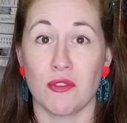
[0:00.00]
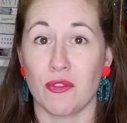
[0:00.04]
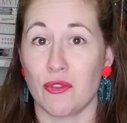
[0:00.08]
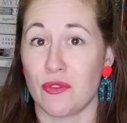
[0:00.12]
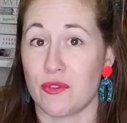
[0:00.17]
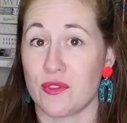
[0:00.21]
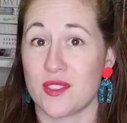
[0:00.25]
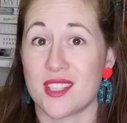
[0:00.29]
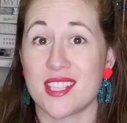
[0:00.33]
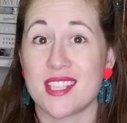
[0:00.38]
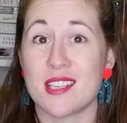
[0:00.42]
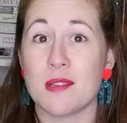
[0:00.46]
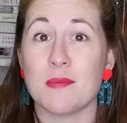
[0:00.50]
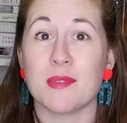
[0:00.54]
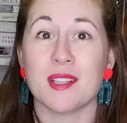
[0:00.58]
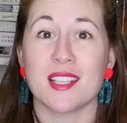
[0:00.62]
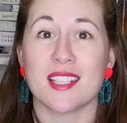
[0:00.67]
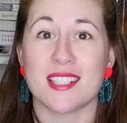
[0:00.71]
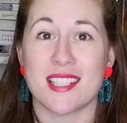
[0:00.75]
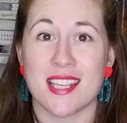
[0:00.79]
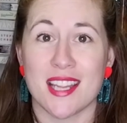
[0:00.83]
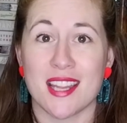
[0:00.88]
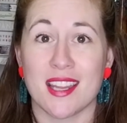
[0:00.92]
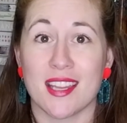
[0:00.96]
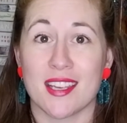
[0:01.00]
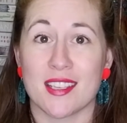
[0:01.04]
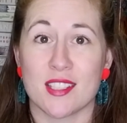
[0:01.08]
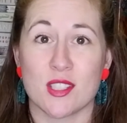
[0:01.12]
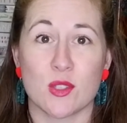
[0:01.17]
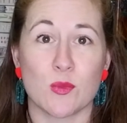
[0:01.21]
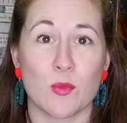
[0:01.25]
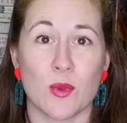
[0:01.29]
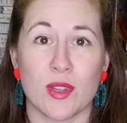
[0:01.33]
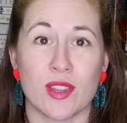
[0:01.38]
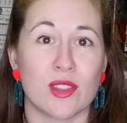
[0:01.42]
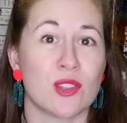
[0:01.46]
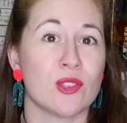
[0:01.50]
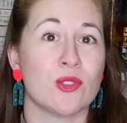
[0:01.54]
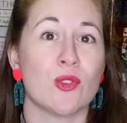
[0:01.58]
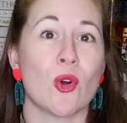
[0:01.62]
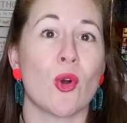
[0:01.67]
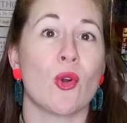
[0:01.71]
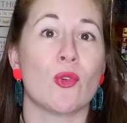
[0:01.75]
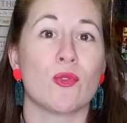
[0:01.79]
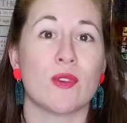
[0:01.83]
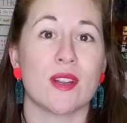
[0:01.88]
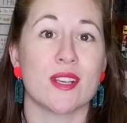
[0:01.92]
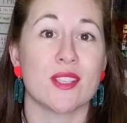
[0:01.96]
similar to this with no
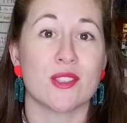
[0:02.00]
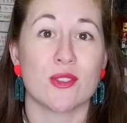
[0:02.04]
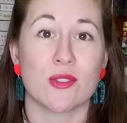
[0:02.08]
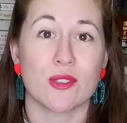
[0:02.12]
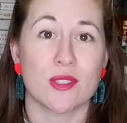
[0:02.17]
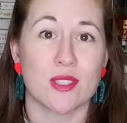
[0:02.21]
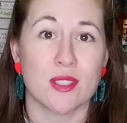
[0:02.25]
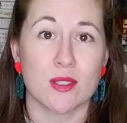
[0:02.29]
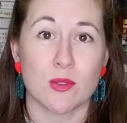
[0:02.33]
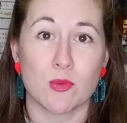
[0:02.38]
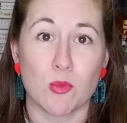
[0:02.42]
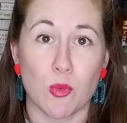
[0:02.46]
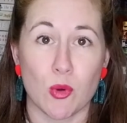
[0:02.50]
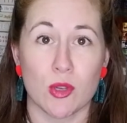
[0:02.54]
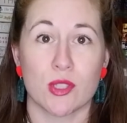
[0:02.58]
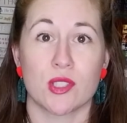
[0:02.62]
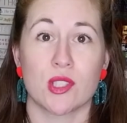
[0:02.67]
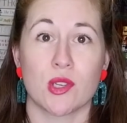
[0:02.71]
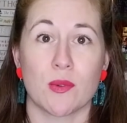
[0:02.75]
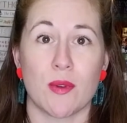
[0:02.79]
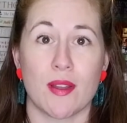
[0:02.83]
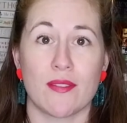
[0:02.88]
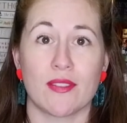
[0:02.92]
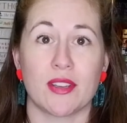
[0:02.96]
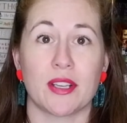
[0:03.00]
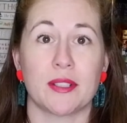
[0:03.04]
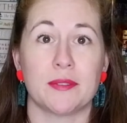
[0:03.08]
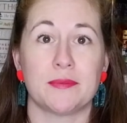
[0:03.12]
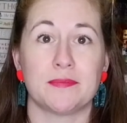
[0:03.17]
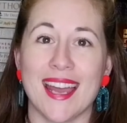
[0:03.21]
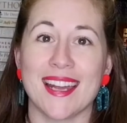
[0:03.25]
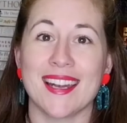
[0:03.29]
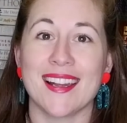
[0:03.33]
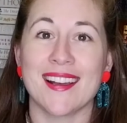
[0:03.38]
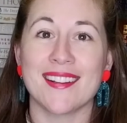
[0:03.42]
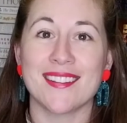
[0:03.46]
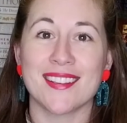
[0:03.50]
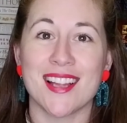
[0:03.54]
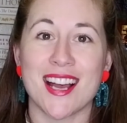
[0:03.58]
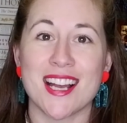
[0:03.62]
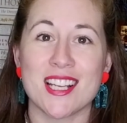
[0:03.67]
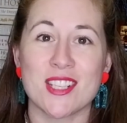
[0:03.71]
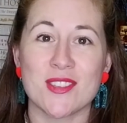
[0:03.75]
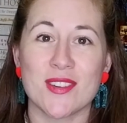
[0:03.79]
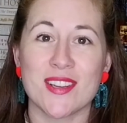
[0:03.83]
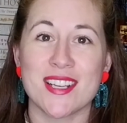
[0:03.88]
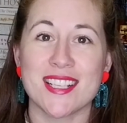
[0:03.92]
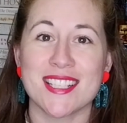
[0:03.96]
resources whatsoever. And our
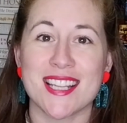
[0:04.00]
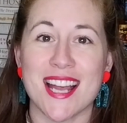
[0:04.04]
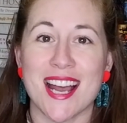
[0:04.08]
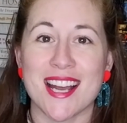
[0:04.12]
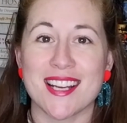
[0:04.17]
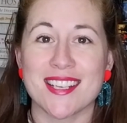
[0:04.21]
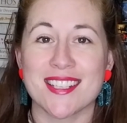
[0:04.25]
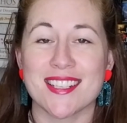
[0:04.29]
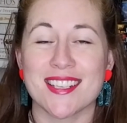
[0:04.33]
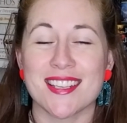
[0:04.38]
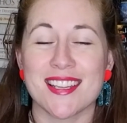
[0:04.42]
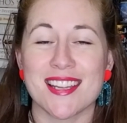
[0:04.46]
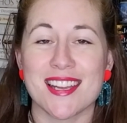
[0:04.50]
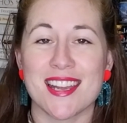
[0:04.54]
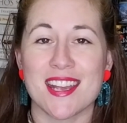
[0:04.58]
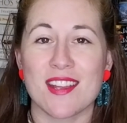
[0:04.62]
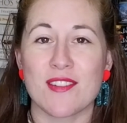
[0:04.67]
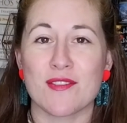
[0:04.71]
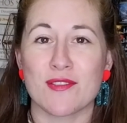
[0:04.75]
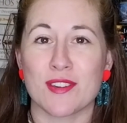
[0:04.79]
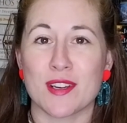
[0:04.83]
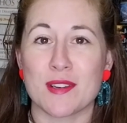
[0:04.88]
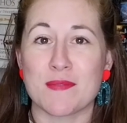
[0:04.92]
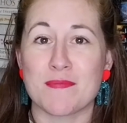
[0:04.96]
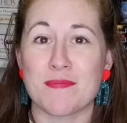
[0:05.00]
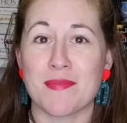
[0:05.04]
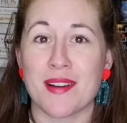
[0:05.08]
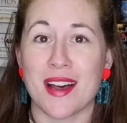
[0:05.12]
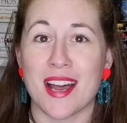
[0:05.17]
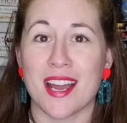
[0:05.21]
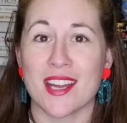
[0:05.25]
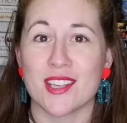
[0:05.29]
last one is actually written by